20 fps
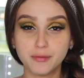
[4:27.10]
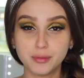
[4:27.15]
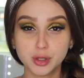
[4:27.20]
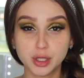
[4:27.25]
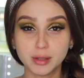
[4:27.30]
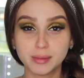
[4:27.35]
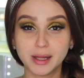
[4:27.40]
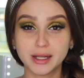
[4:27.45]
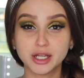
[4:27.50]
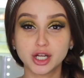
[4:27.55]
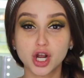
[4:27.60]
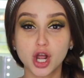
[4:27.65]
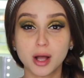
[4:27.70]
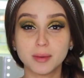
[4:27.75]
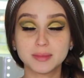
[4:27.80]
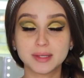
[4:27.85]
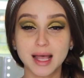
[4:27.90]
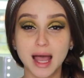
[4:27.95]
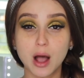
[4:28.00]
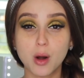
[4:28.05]
Beauty Blender
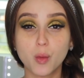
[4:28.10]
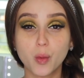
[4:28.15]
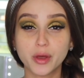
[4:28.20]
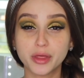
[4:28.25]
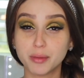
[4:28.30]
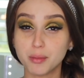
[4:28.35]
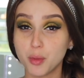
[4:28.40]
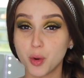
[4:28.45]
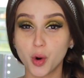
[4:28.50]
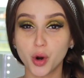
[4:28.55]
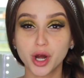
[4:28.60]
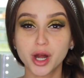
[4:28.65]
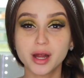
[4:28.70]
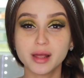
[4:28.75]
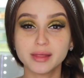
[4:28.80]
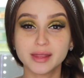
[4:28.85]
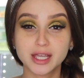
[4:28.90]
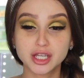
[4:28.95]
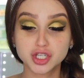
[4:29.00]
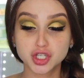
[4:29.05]
comes out with more.
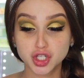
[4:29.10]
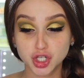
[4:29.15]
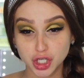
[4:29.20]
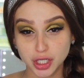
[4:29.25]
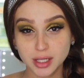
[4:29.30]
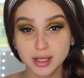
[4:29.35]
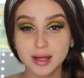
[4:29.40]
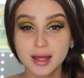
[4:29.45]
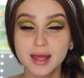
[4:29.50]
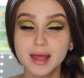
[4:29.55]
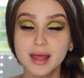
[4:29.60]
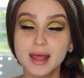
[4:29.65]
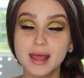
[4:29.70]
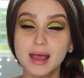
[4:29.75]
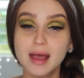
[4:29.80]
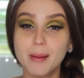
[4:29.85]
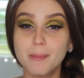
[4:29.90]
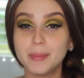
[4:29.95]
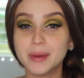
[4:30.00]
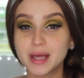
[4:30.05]
They should,
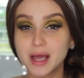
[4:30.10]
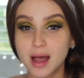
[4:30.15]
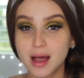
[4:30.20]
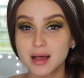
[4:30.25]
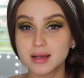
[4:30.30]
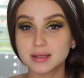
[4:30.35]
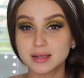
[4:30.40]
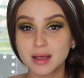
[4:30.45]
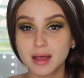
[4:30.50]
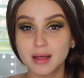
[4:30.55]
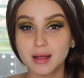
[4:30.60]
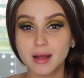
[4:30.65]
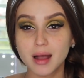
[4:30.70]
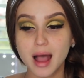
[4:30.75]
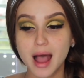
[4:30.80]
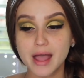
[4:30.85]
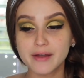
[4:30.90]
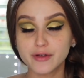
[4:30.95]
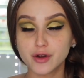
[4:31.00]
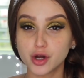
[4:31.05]
because
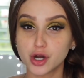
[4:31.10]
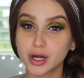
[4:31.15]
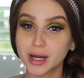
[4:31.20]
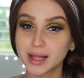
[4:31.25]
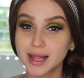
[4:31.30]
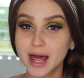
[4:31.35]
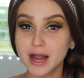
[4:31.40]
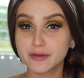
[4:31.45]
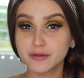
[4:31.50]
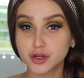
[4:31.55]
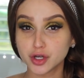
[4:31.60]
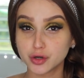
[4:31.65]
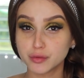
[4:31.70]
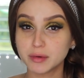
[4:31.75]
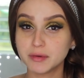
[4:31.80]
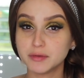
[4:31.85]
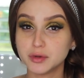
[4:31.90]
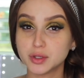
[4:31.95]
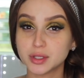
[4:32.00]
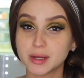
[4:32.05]
I've heard a lot of good
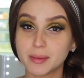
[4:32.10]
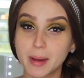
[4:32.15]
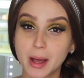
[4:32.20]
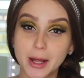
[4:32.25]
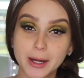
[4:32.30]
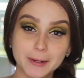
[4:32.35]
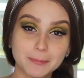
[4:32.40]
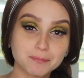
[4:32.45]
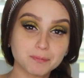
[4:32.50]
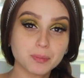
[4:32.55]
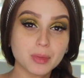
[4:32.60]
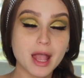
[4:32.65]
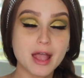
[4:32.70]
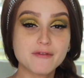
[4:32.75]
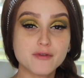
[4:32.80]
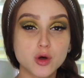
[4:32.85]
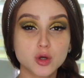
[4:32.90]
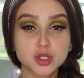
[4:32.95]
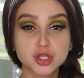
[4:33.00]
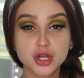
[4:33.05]
reviews about it.
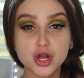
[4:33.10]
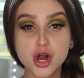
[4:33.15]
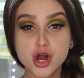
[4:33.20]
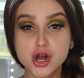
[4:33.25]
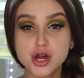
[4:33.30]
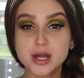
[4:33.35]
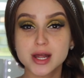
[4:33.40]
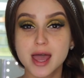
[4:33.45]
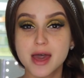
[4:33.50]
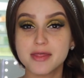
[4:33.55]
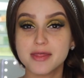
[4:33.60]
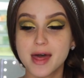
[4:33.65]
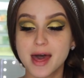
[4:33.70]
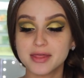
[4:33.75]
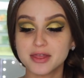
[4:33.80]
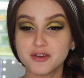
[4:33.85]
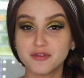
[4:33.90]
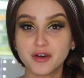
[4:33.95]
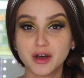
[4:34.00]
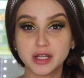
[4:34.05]
I've also heard
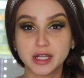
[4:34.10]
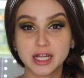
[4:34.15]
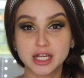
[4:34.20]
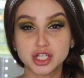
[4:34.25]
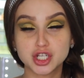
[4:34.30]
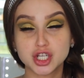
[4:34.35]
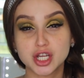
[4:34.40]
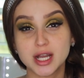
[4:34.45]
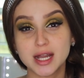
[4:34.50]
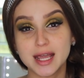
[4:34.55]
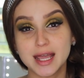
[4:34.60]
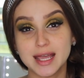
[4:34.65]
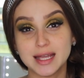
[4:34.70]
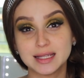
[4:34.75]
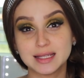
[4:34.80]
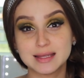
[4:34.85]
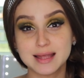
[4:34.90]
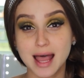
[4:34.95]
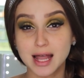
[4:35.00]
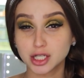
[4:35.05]
that the foundation,
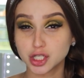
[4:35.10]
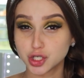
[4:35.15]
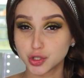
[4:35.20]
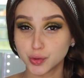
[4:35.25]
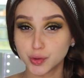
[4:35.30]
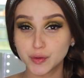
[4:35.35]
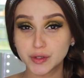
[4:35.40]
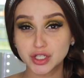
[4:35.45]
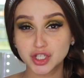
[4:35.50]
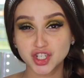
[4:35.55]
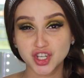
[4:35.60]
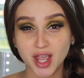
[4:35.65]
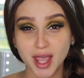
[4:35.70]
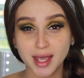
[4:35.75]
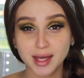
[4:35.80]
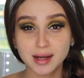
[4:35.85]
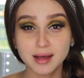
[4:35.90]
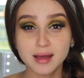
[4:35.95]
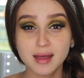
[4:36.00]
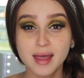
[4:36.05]
it's not true to its
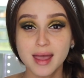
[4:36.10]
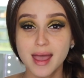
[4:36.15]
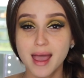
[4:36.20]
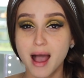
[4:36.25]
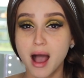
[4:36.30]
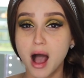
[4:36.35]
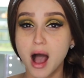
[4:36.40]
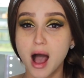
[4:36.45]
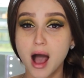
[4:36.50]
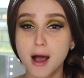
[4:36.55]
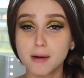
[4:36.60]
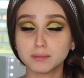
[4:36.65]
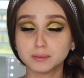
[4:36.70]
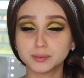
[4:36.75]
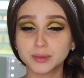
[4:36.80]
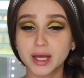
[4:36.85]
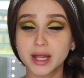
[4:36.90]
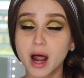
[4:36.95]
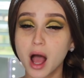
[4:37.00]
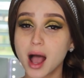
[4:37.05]
shade.
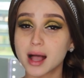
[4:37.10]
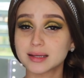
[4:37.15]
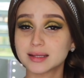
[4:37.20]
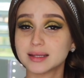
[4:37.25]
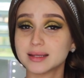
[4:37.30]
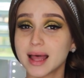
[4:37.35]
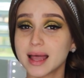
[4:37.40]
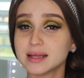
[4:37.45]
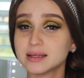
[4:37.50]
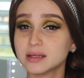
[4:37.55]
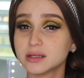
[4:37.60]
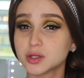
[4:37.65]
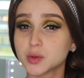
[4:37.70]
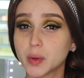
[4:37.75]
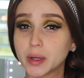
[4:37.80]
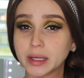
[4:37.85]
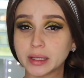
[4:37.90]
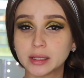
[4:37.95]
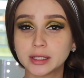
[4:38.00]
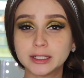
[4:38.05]
It oxidizes
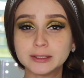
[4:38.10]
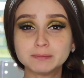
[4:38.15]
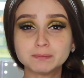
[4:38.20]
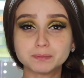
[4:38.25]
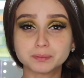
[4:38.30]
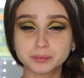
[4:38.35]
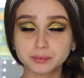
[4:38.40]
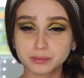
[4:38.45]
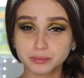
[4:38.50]
quickly.